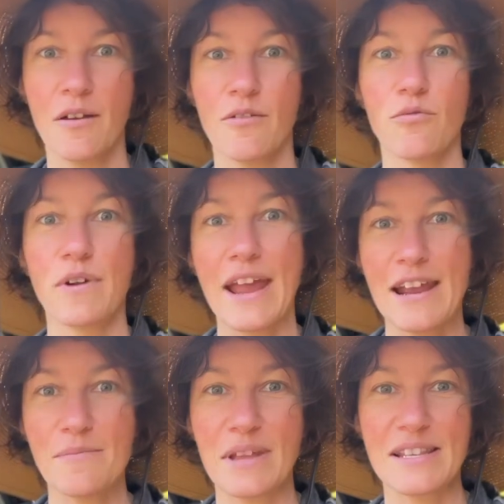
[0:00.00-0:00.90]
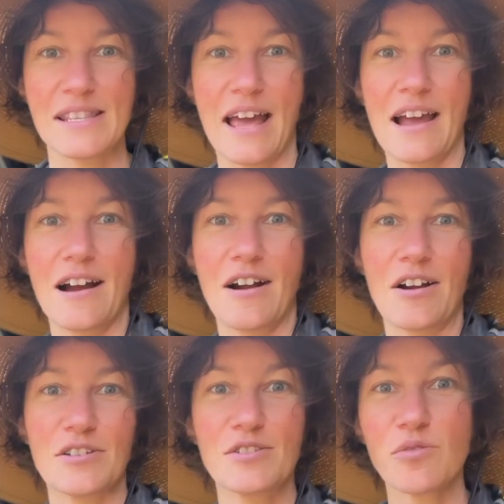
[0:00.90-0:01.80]
Rain means that
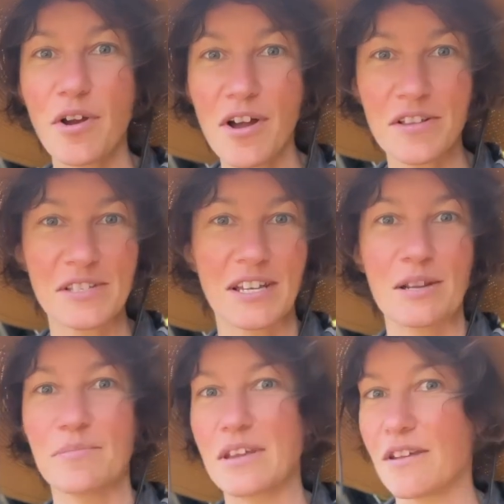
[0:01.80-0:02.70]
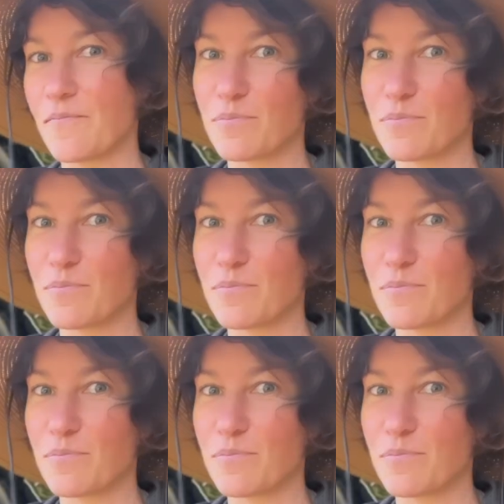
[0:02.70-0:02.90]
our soil is going to be